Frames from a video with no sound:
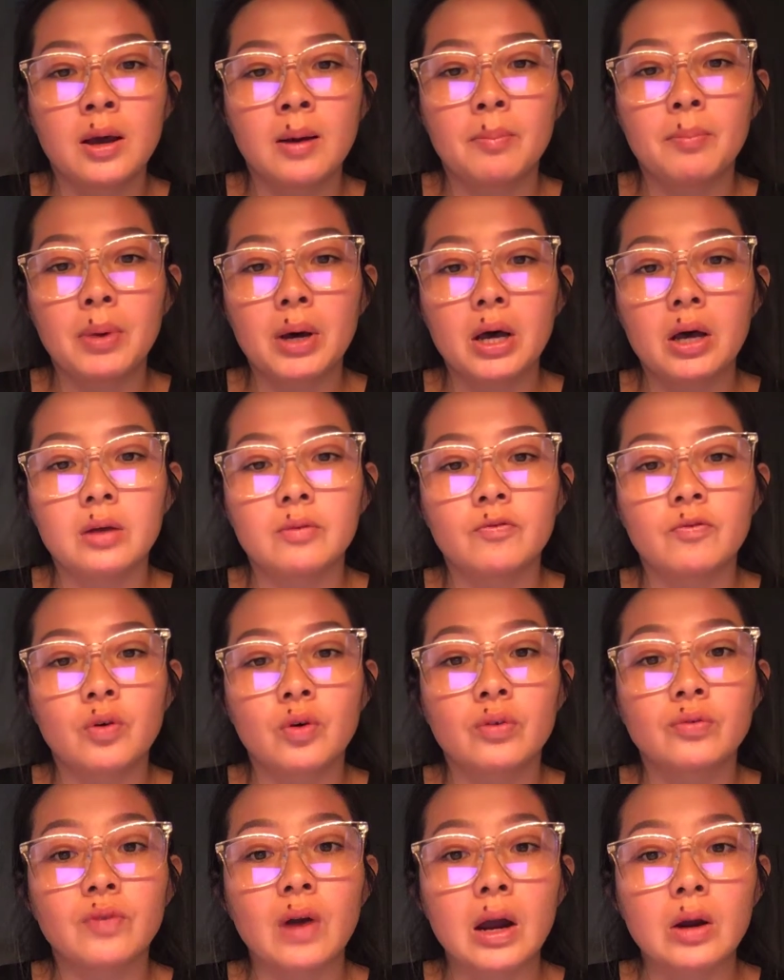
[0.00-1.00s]
But
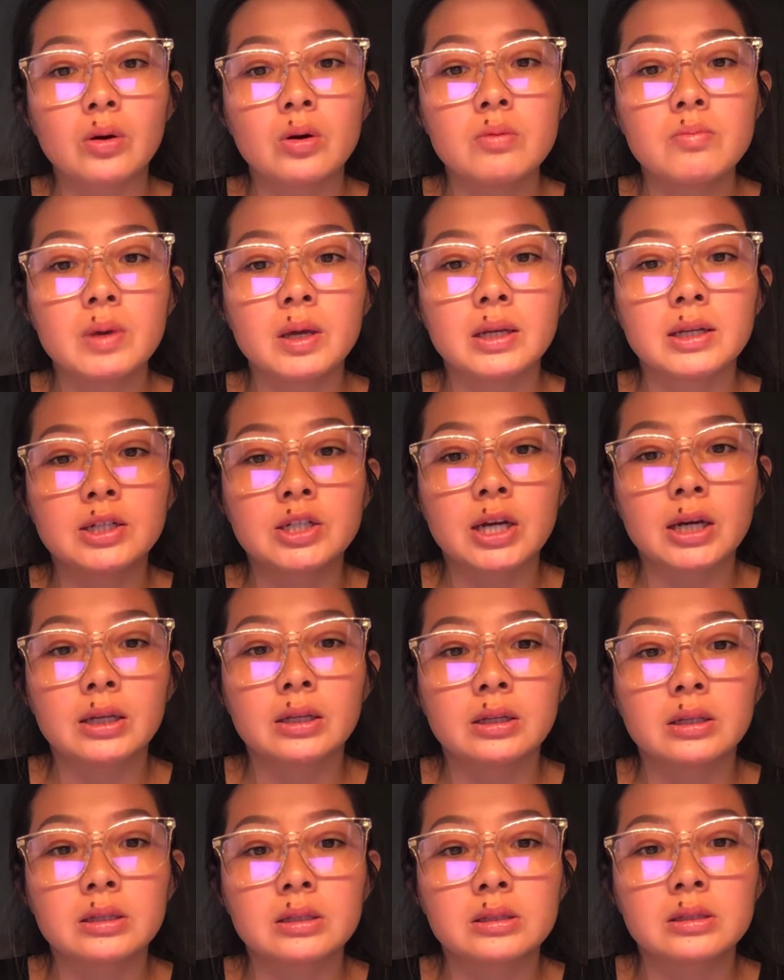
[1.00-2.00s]
for viral
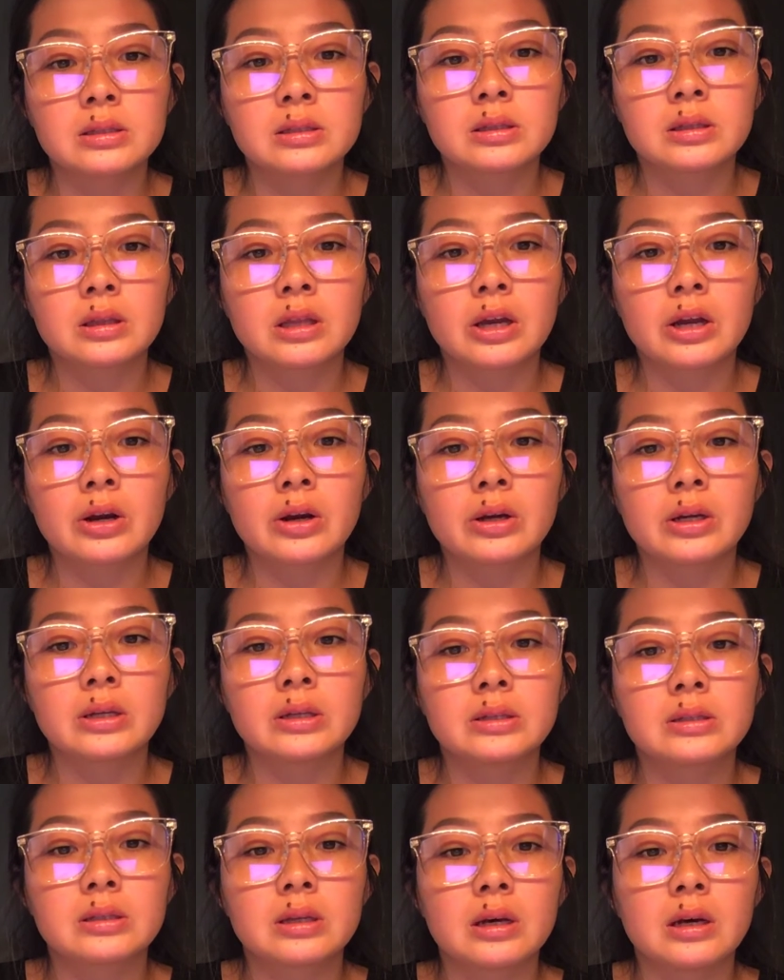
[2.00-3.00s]
meningitis, there
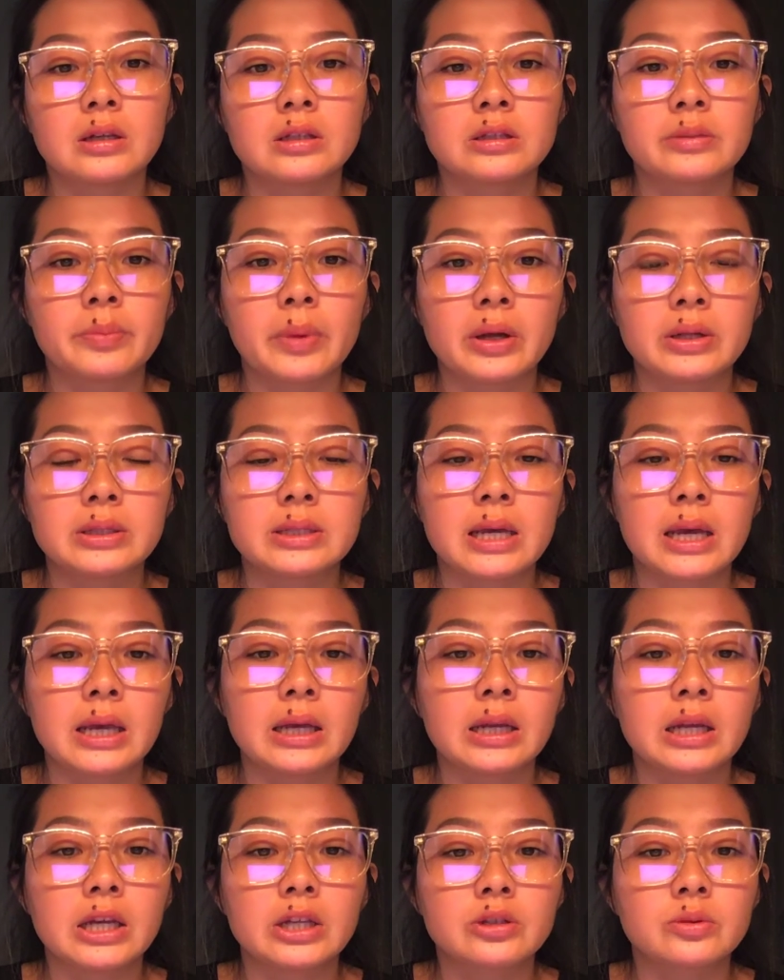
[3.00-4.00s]
is a
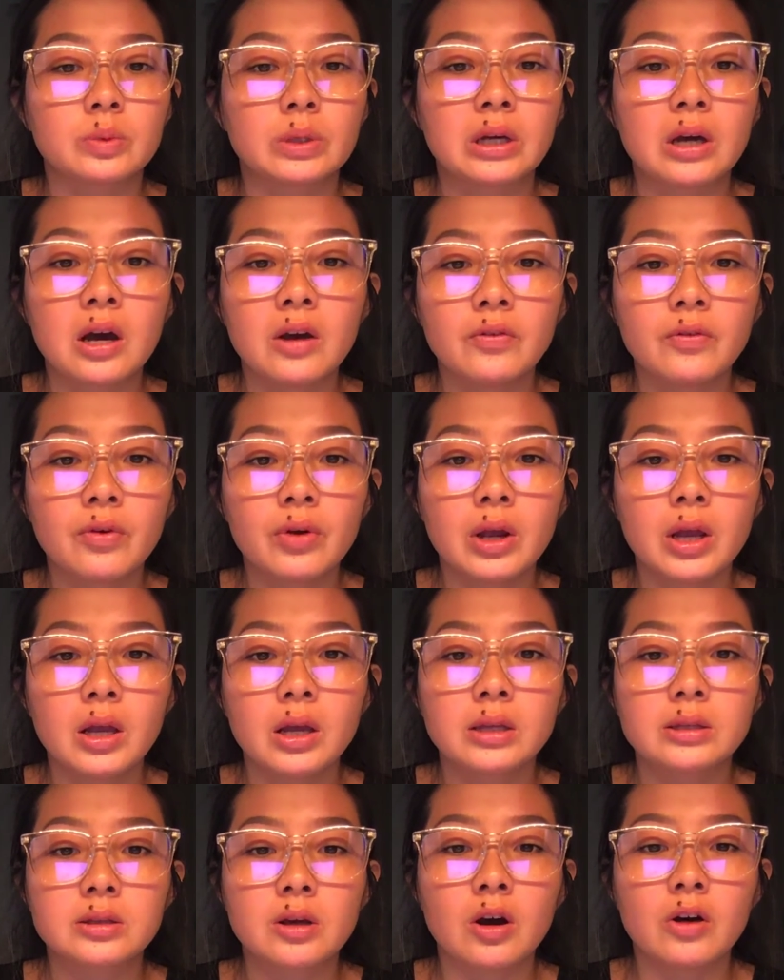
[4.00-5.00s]
spontaneous recovery.
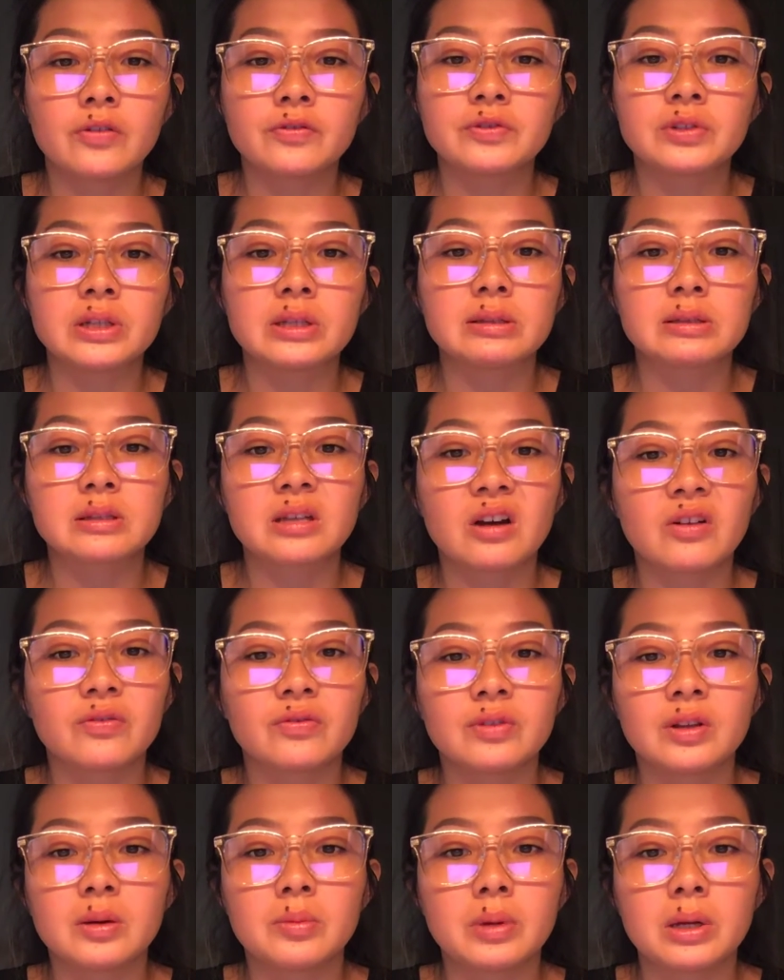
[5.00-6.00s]
It's often
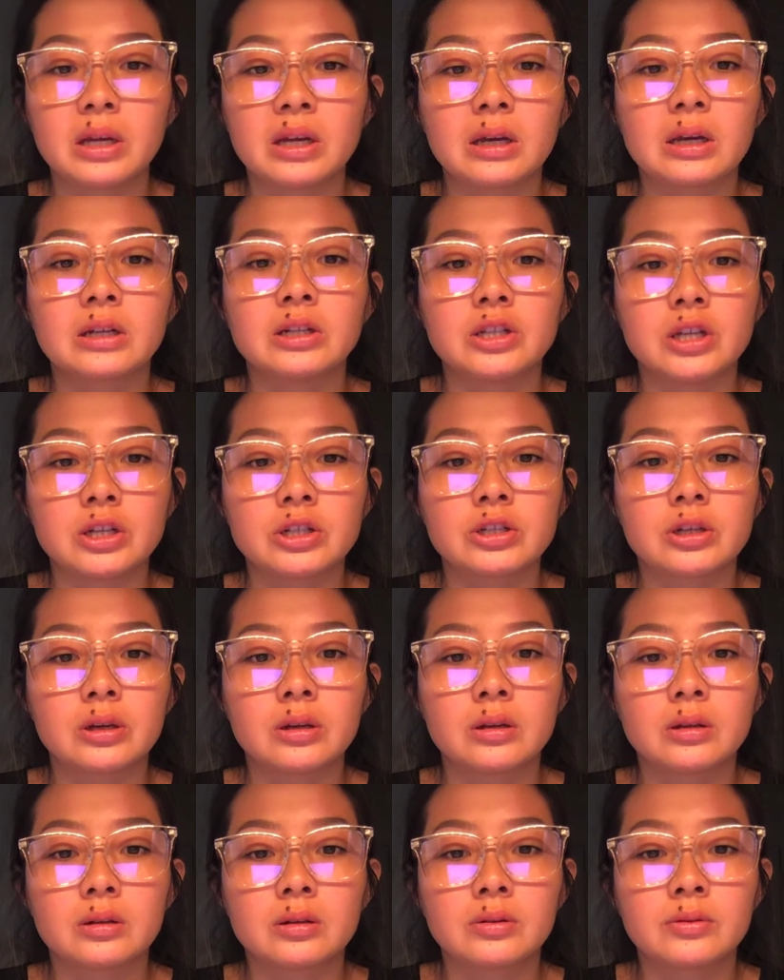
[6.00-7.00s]
self-limiting condition.